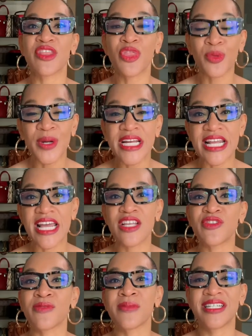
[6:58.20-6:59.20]
three days
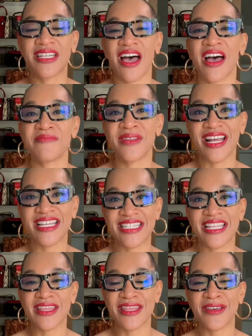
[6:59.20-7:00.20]
from the time that I
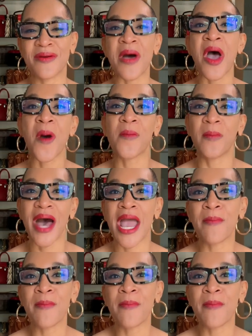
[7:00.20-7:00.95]
sent them my